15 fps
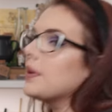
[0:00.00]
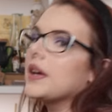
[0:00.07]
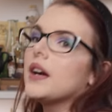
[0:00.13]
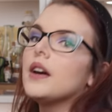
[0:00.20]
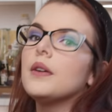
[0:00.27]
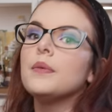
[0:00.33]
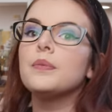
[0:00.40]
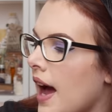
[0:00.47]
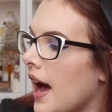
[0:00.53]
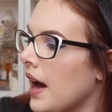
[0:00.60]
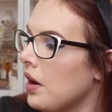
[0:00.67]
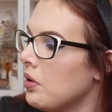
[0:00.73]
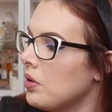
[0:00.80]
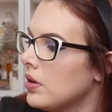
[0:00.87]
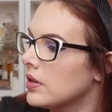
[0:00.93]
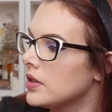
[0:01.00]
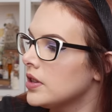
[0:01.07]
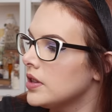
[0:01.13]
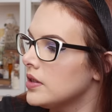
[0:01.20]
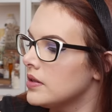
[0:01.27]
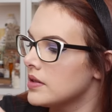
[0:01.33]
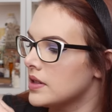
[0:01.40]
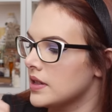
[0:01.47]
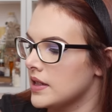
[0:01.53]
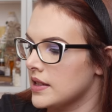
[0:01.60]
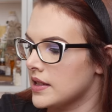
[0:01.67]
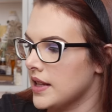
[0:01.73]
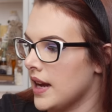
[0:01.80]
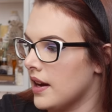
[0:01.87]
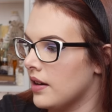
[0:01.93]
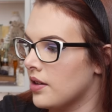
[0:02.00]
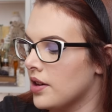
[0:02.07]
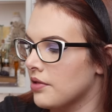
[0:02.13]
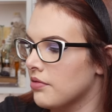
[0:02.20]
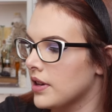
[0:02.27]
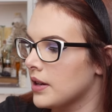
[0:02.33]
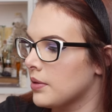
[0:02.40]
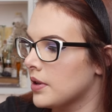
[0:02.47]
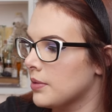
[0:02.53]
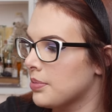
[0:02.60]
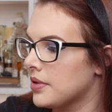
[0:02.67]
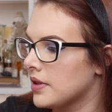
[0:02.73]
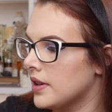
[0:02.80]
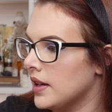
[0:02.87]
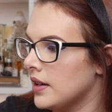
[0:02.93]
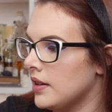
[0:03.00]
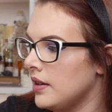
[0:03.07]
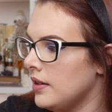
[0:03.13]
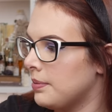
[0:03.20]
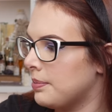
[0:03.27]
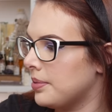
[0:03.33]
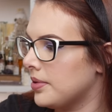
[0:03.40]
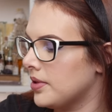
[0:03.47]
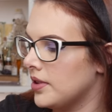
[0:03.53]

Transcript: we go. How cute is that? Oh, I really want to put that up.